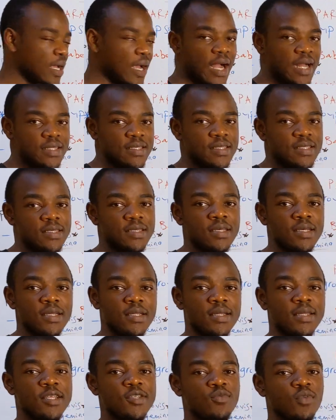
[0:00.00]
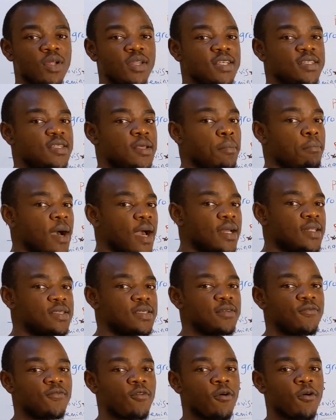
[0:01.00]
cati. This one is the
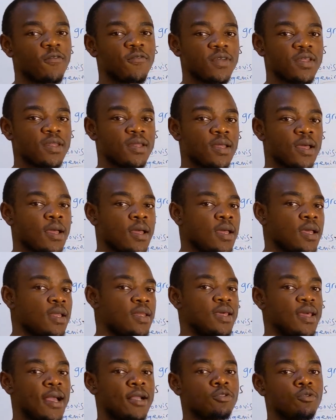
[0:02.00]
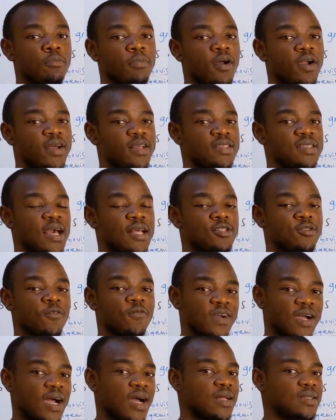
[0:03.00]
mites involved in the ectoparasites
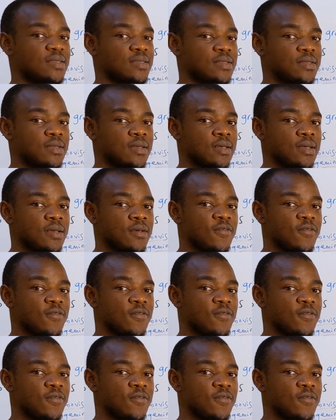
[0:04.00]
of cats.